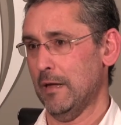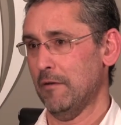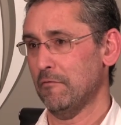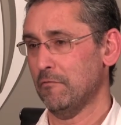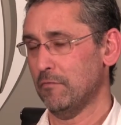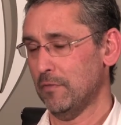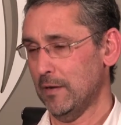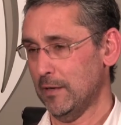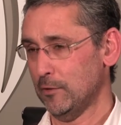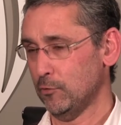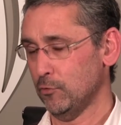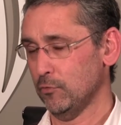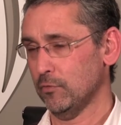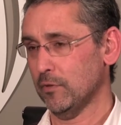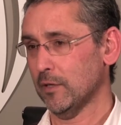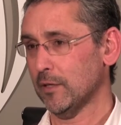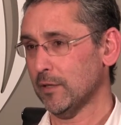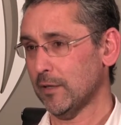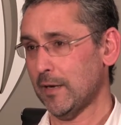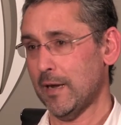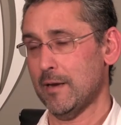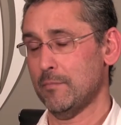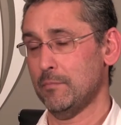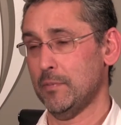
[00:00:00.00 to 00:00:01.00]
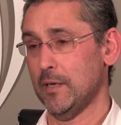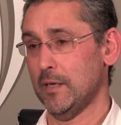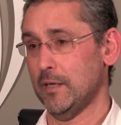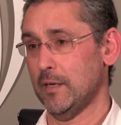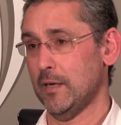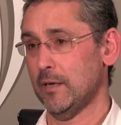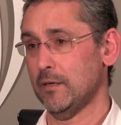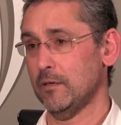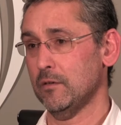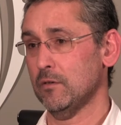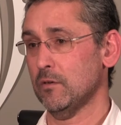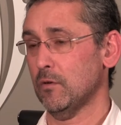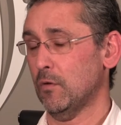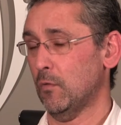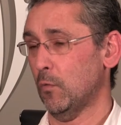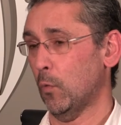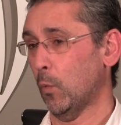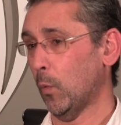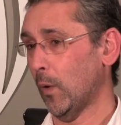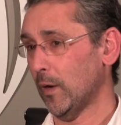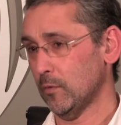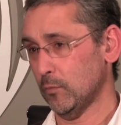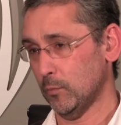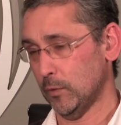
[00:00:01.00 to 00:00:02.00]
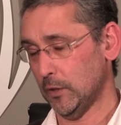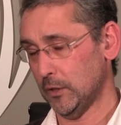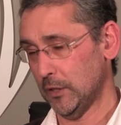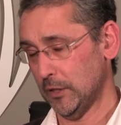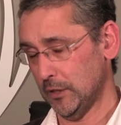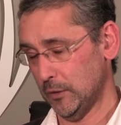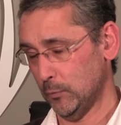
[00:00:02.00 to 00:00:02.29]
value that can be added, one